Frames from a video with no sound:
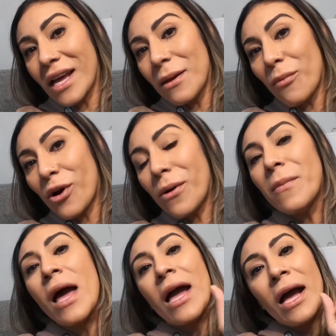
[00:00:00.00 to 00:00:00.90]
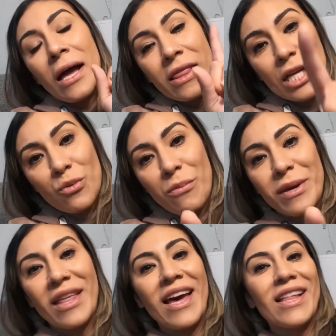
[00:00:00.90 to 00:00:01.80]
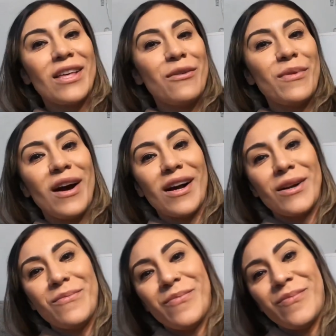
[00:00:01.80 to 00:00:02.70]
anymore, this will be the end of the vlog.